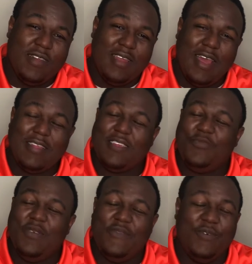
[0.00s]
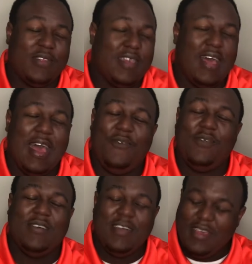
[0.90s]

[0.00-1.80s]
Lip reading: Like, this movie was so...